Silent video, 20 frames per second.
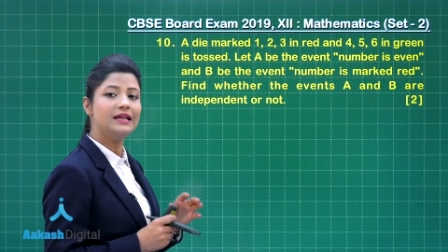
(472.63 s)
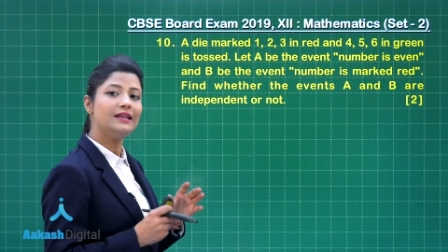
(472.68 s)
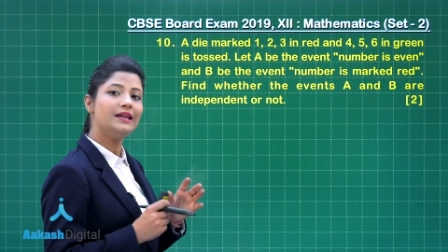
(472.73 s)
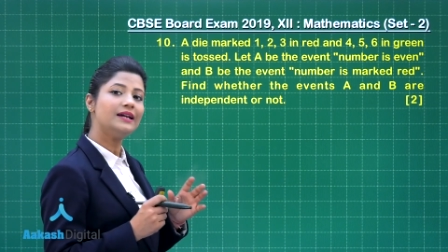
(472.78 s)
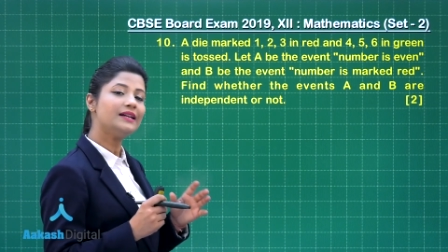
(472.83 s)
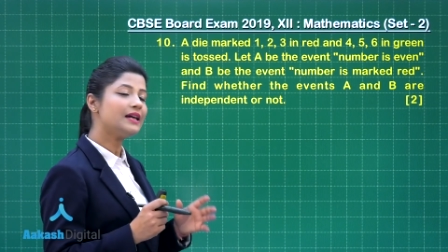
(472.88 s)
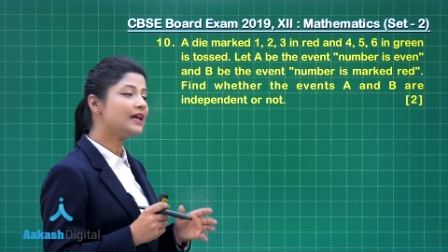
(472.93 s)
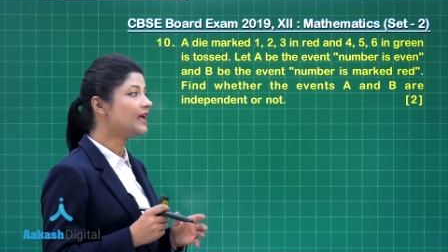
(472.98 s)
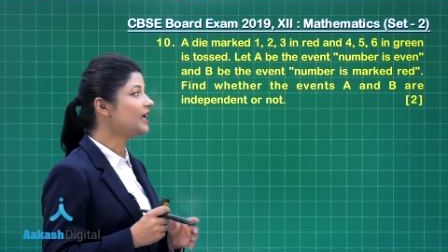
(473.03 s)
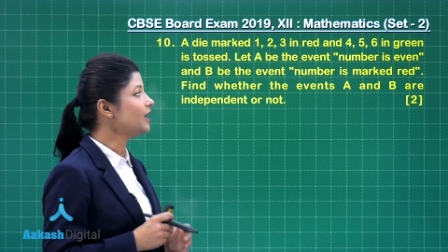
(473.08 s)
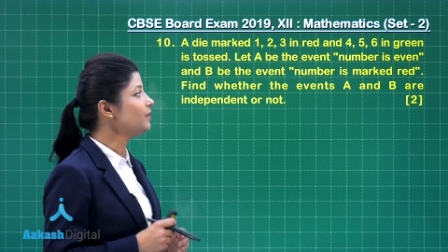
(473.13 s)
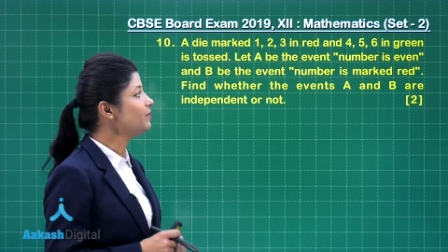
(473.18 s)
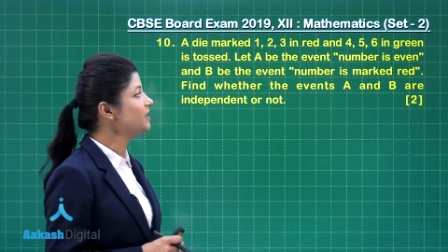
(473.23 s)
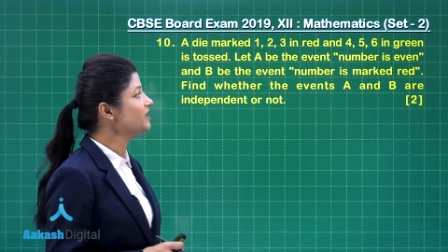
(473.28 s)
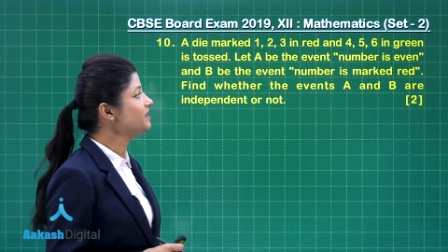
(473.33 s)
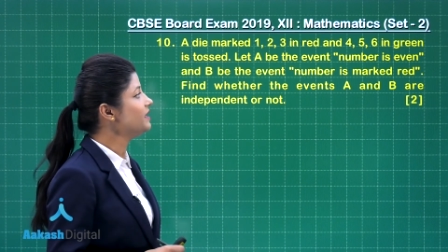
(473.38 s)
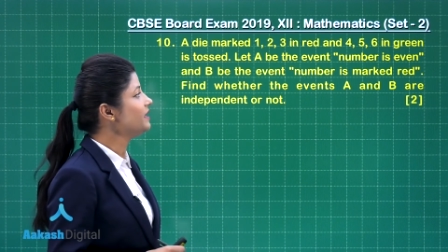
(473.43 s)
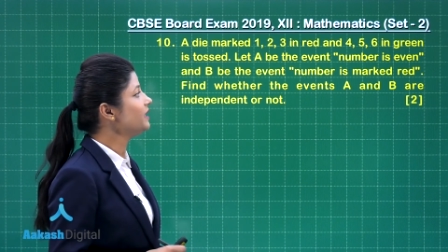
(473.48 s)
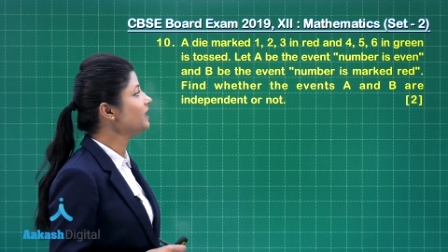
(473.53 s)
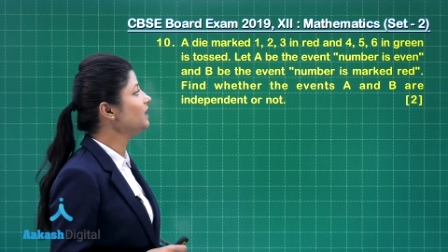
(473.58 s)
Let A
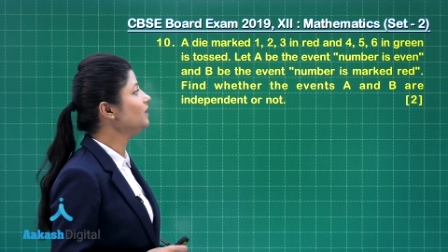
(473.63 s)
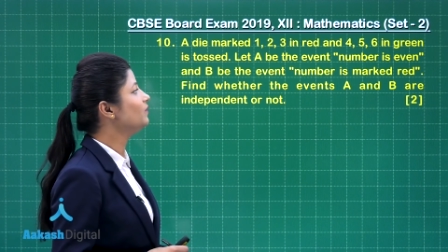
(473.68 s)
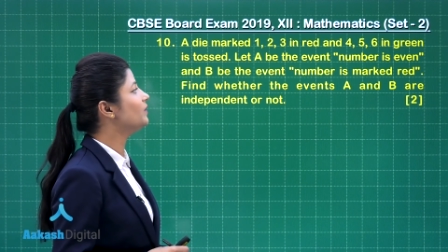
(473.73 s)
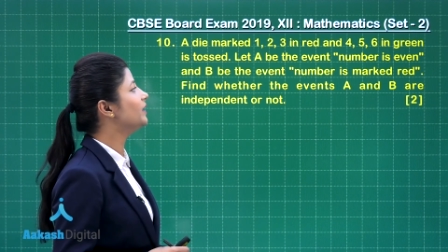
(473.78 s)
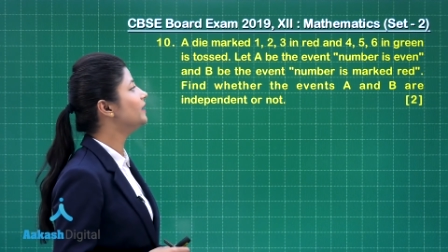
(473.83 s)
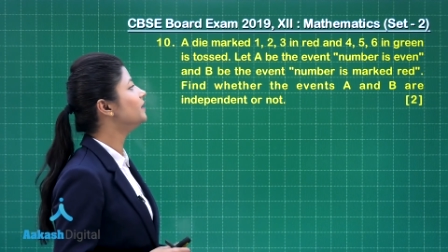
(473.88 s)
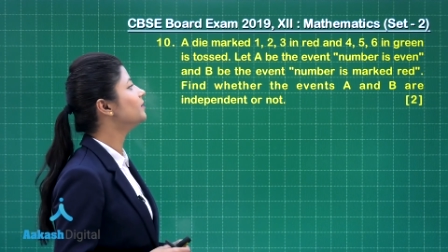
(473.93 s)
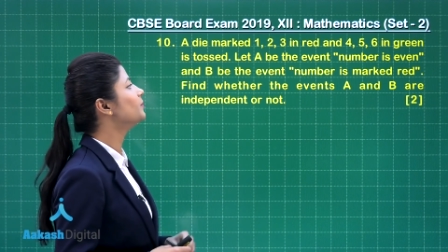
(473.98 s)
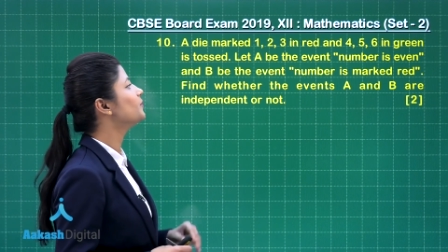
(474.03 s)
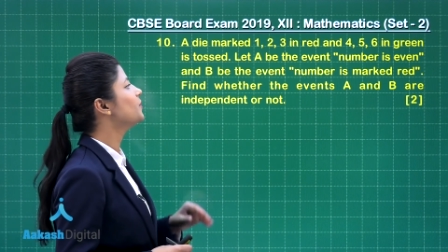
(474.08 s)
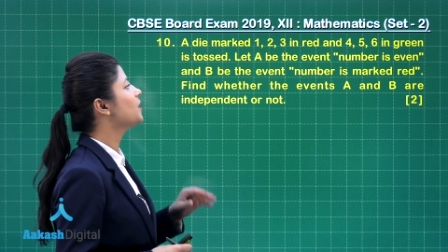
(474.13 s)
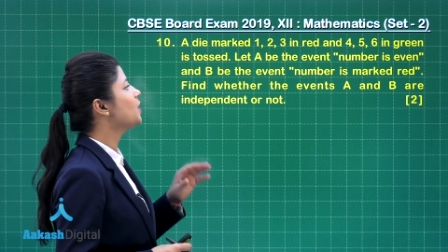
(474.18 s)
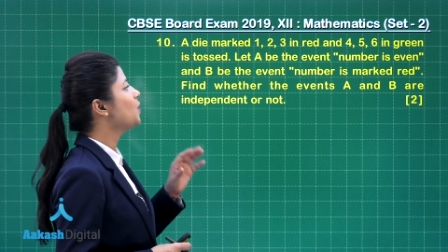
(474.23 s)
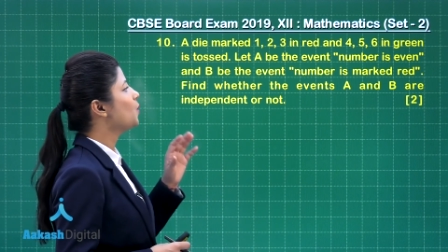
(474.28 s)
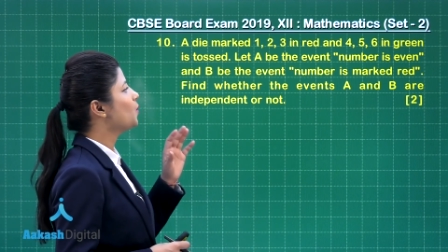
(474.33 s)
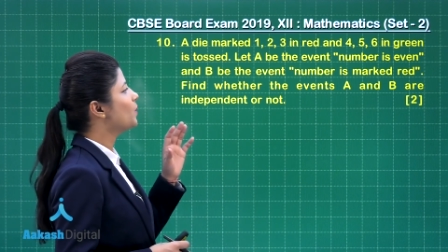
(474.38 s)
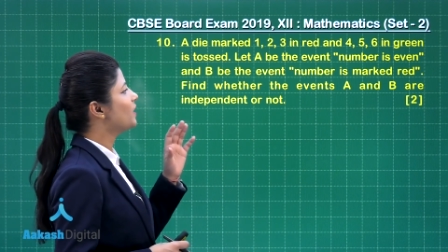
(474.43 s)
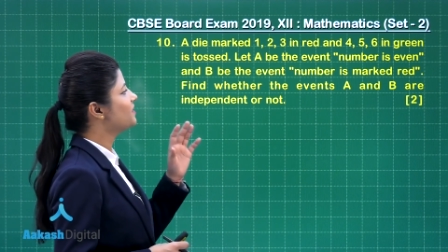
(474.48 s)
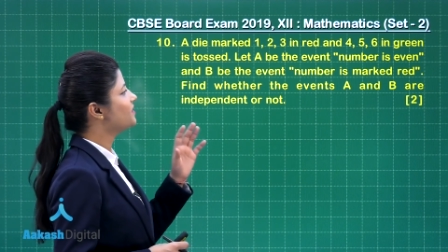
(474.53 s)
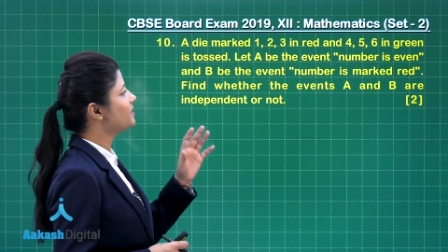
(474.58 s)
be the event
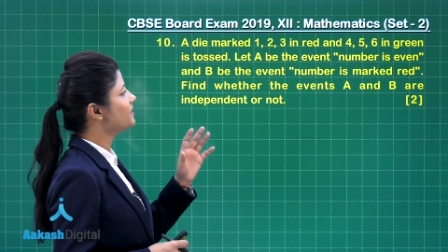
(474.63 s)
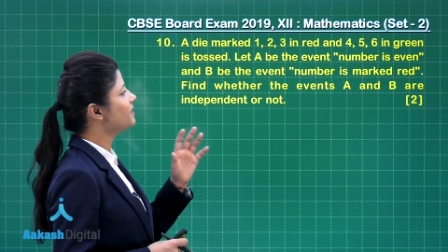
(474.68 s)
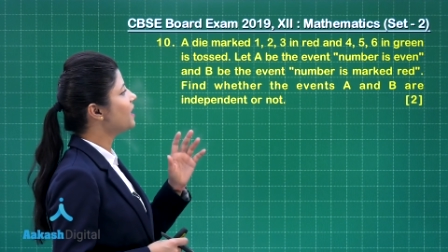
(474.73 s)
where the